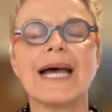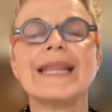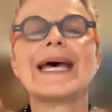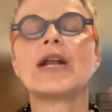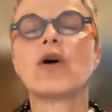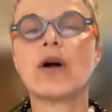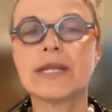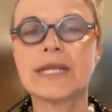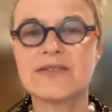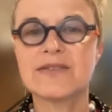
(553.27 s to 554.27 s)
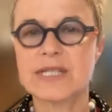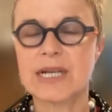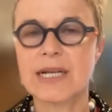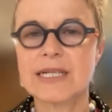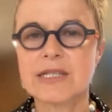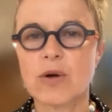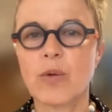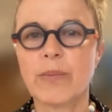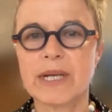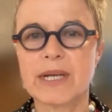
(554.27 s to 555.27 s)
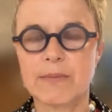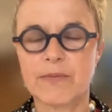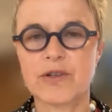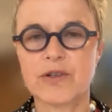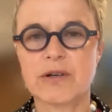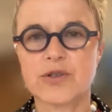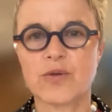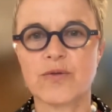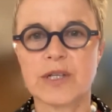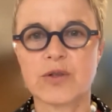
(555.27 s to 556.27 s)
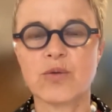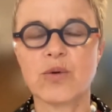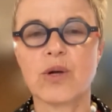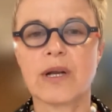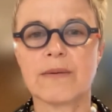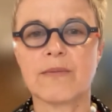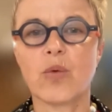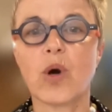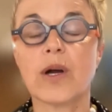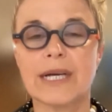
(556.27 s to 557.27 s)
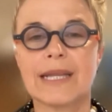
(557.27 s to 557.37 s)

And then all these facilities opened up for SARS-CoV-2 work.